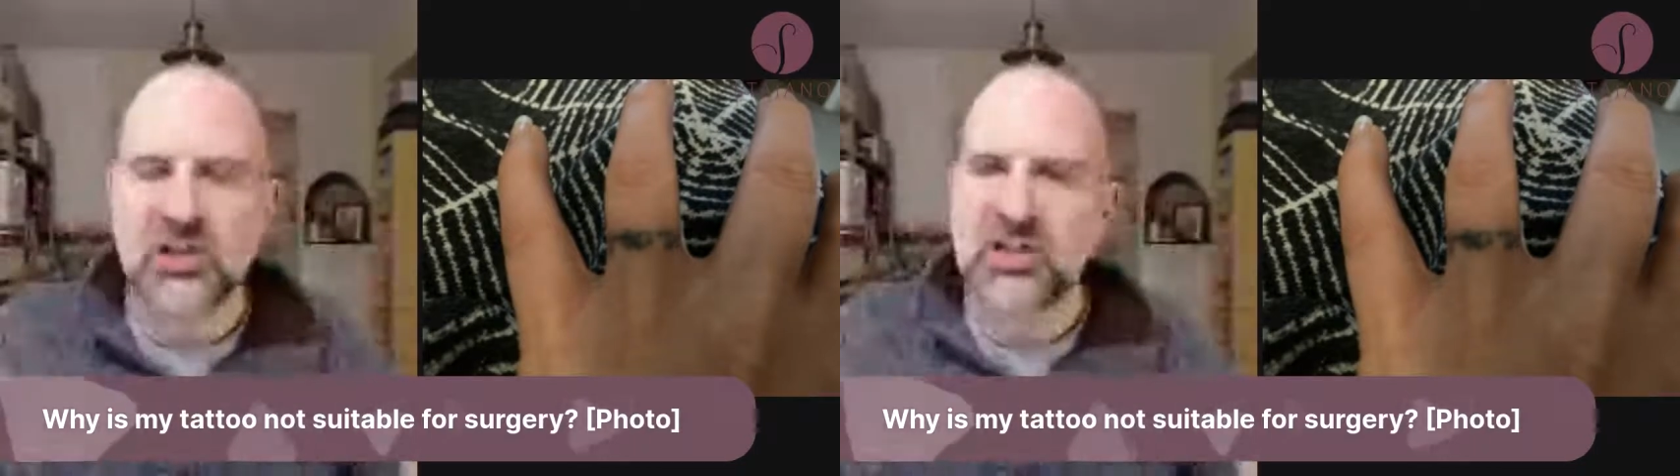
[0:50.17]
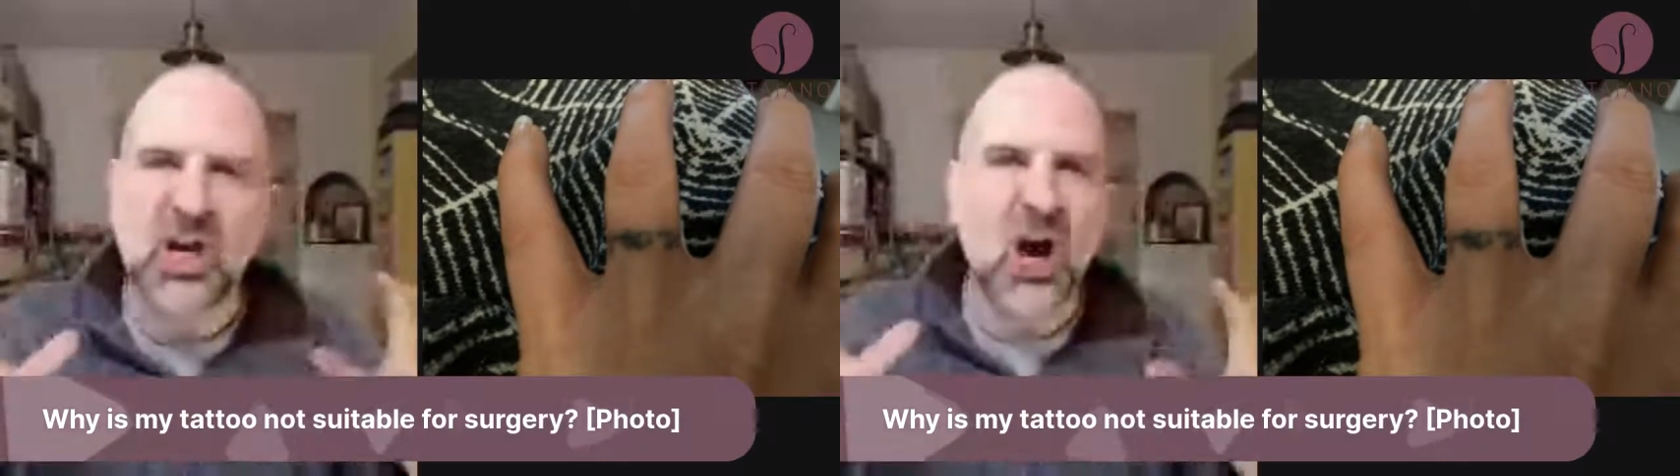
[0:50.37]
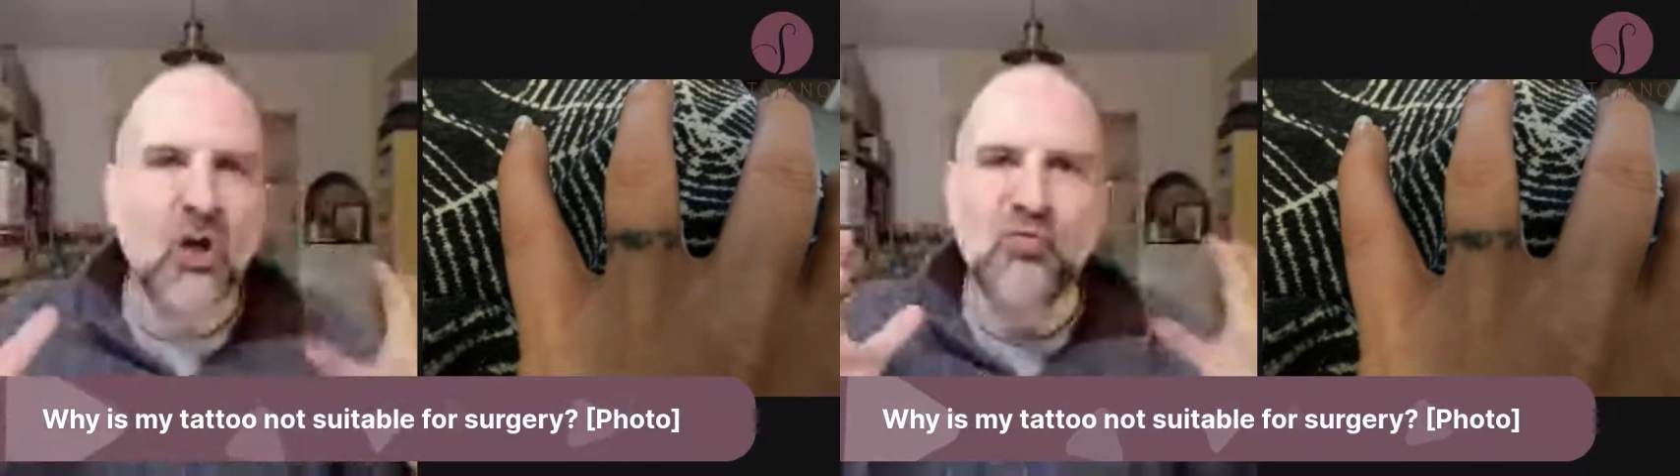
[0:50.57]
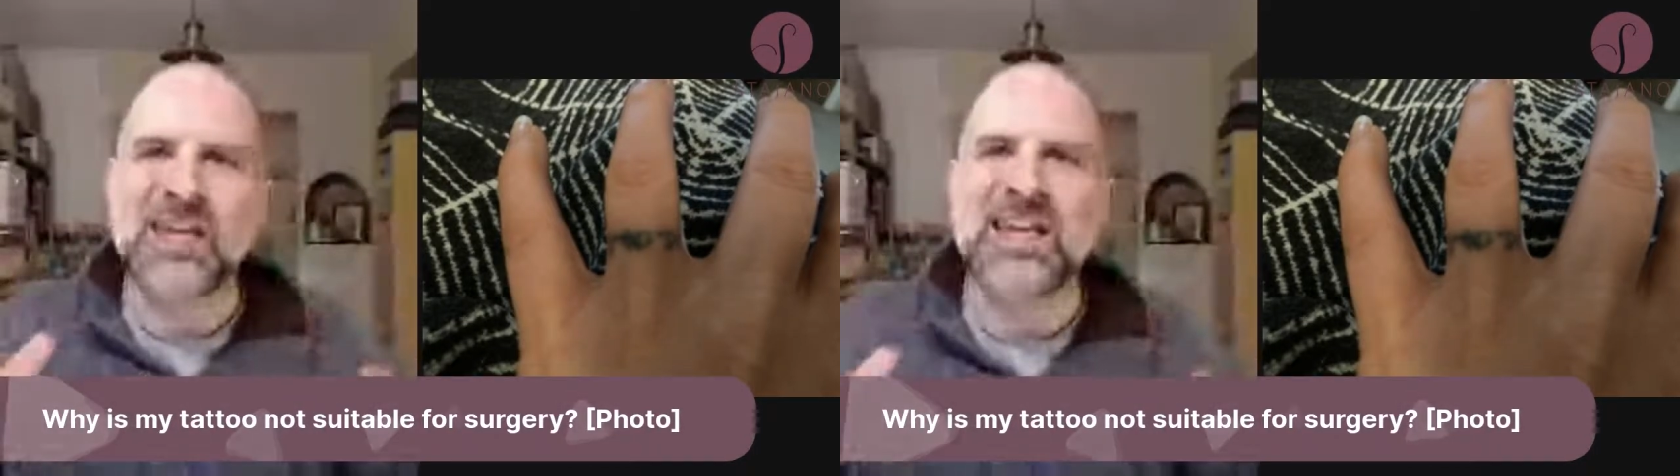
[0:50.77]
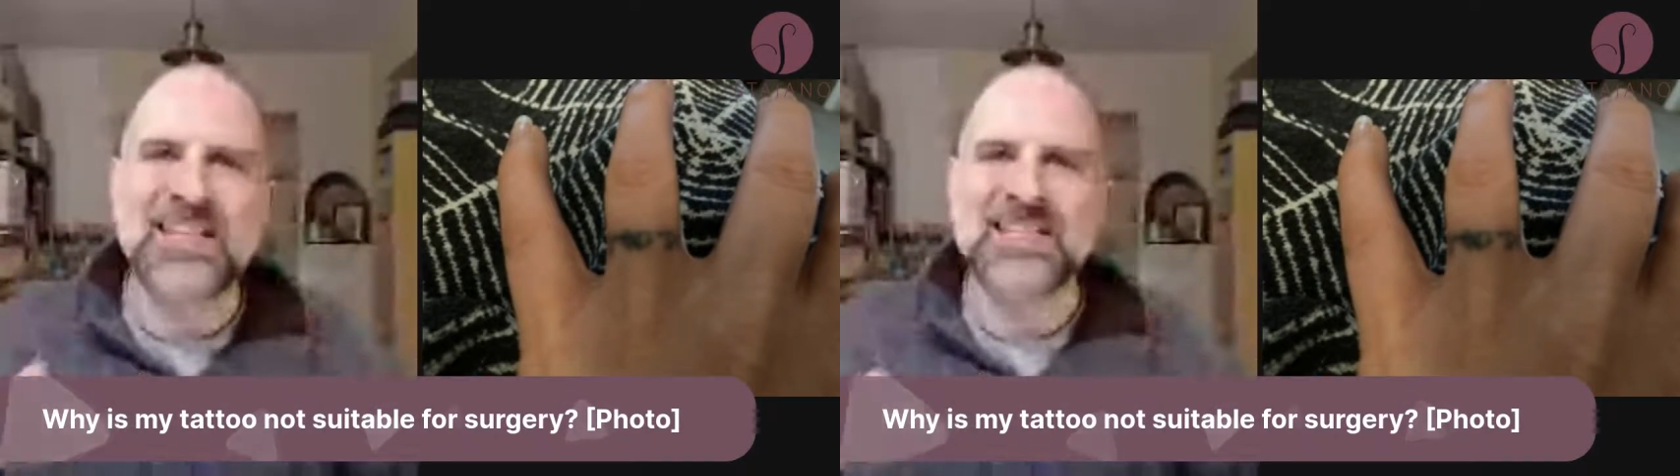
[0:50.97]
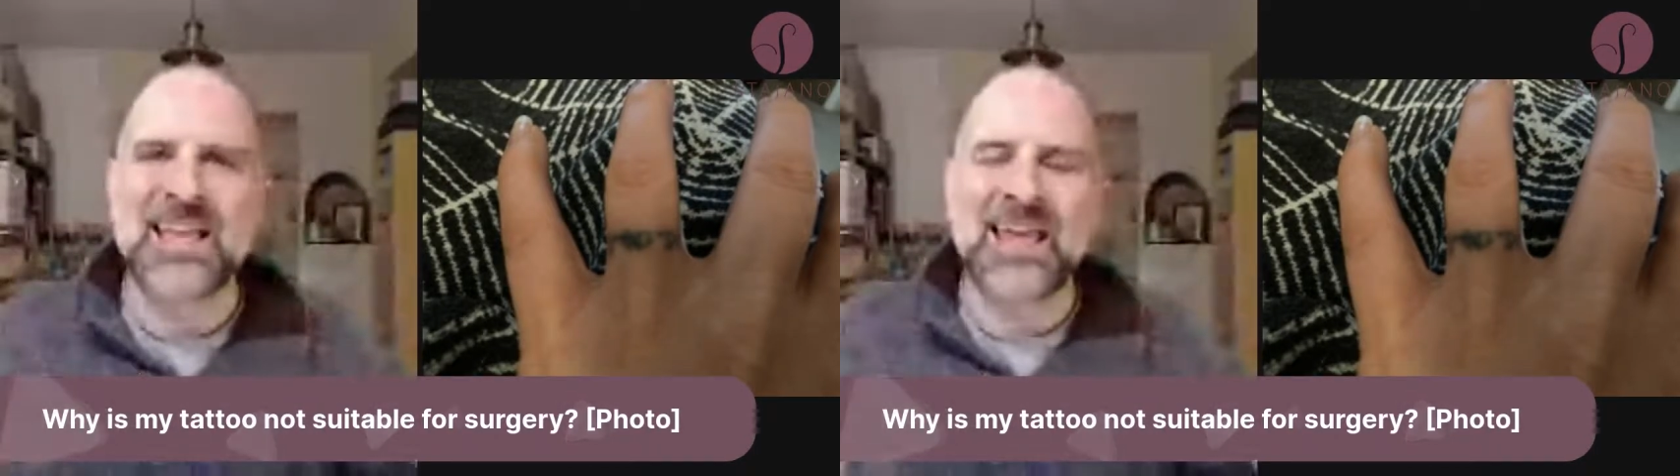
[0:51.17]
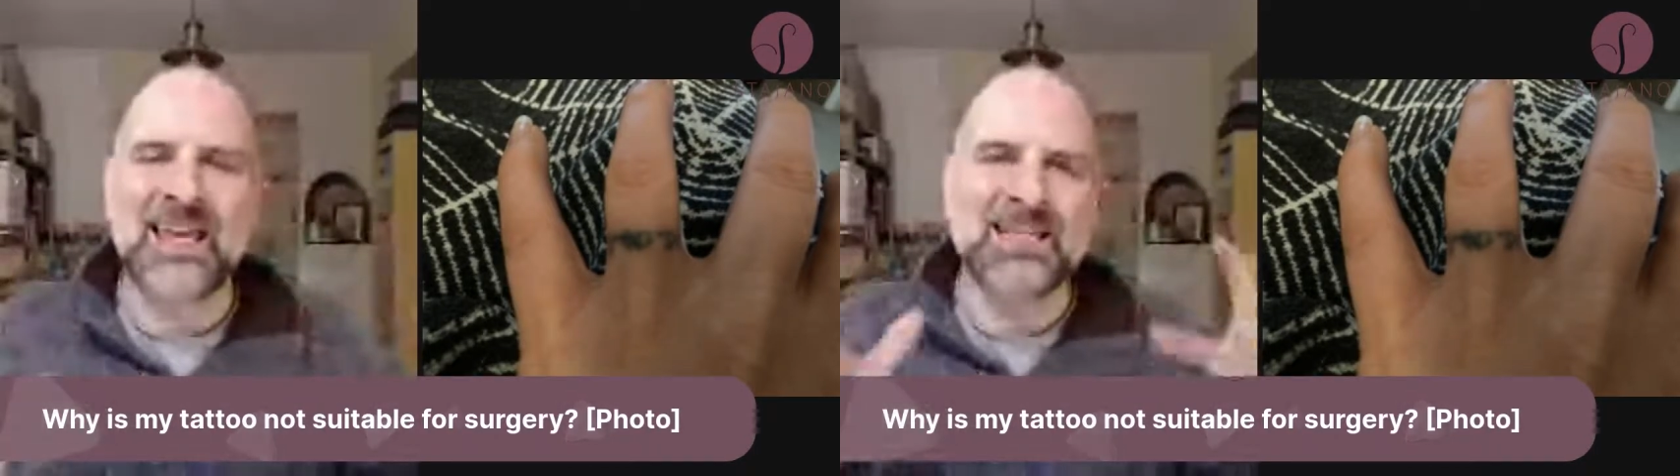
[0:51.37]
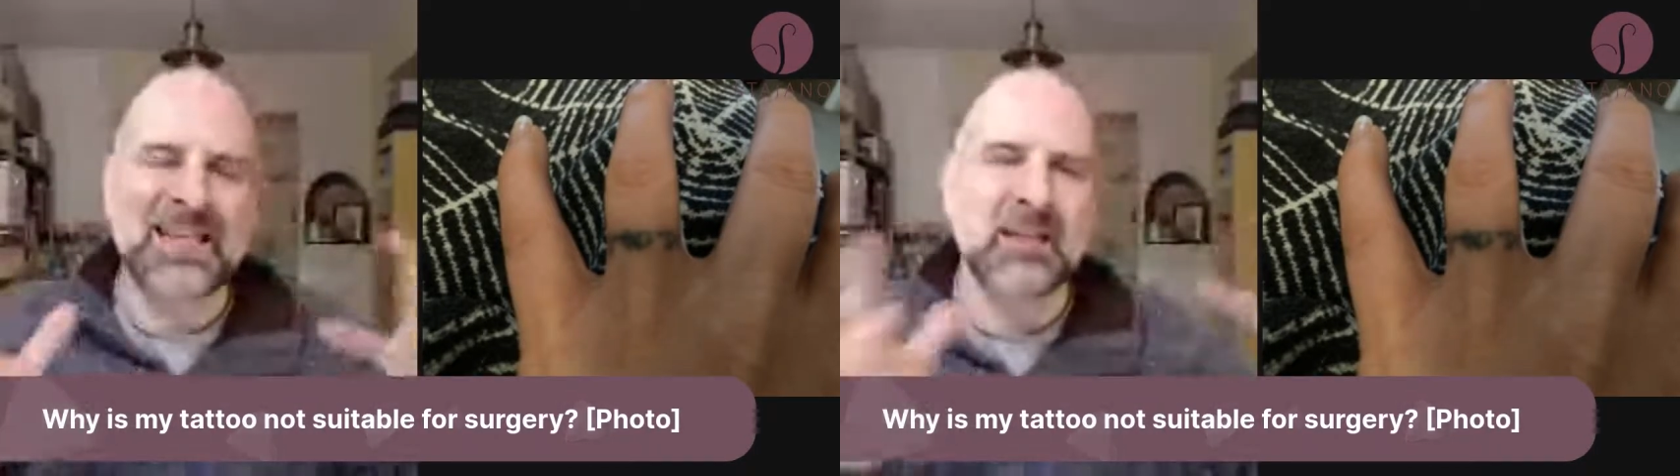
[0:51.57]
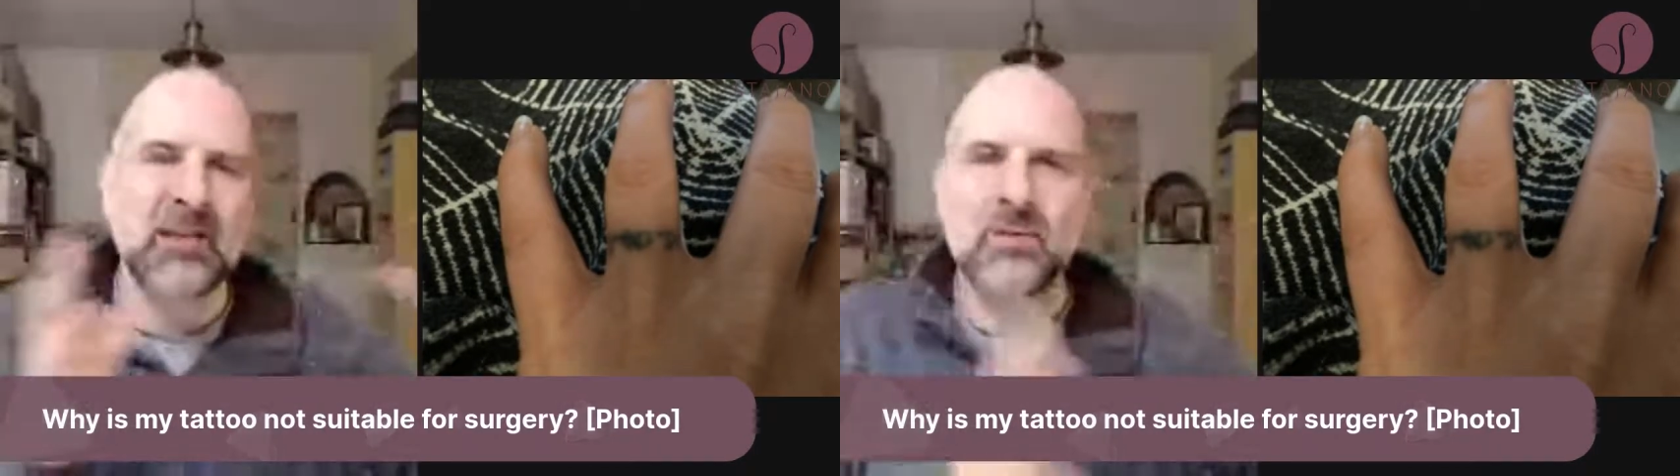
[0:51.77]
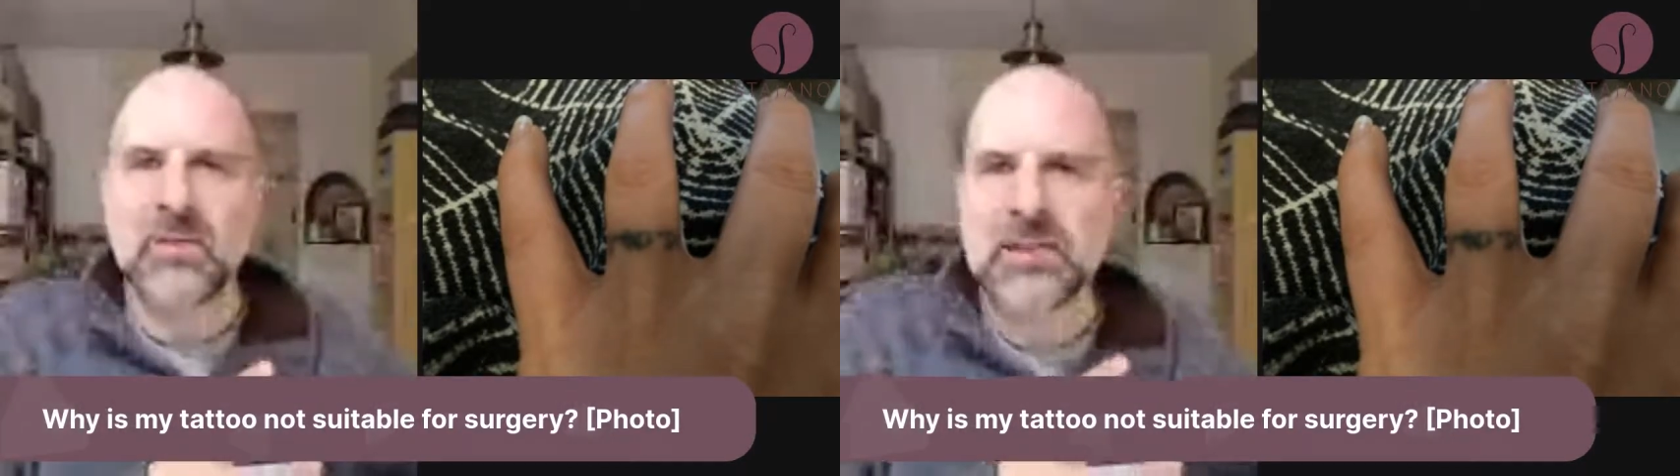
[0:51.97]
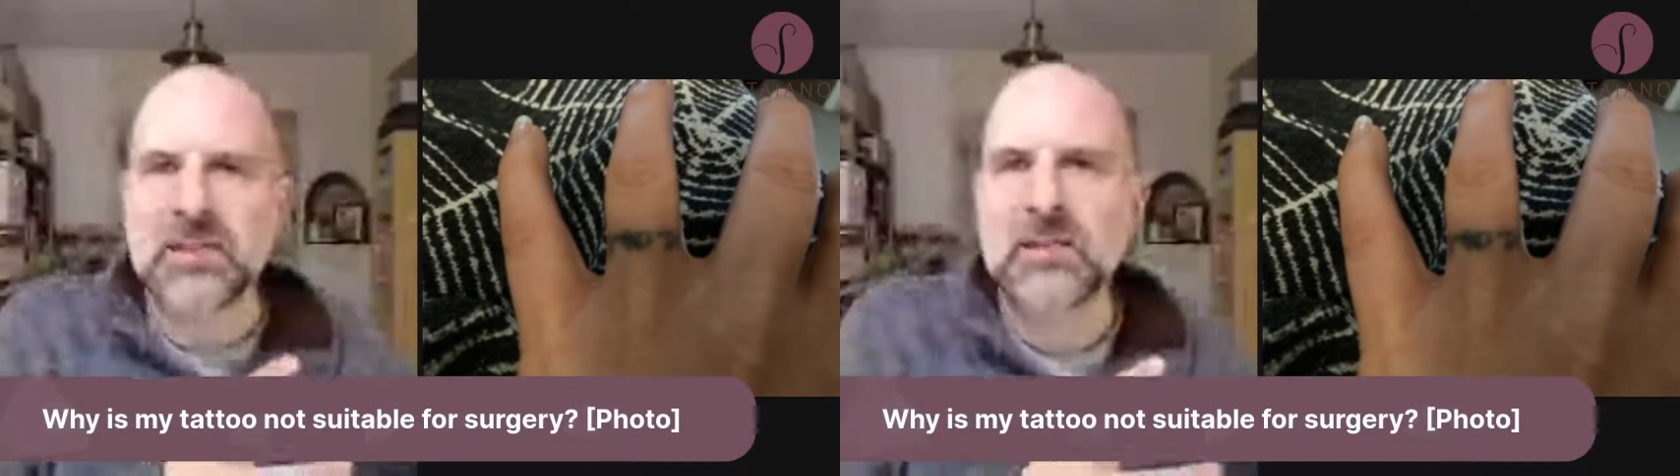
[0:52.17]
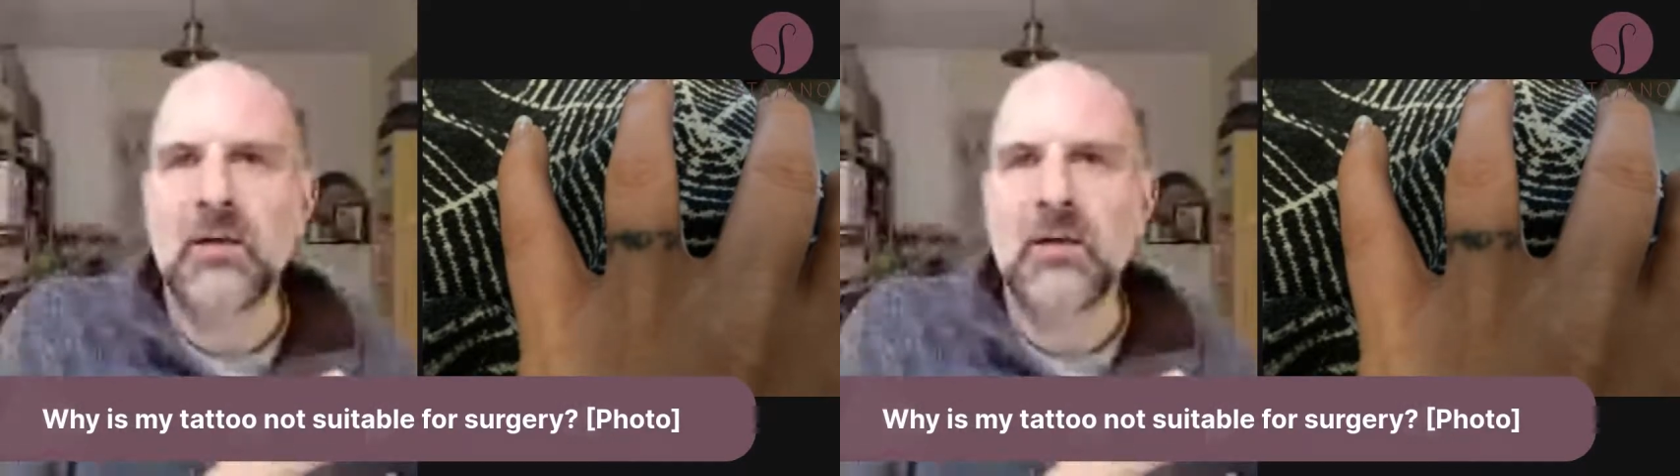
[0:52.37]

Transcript: You can't really say a tattoo of this size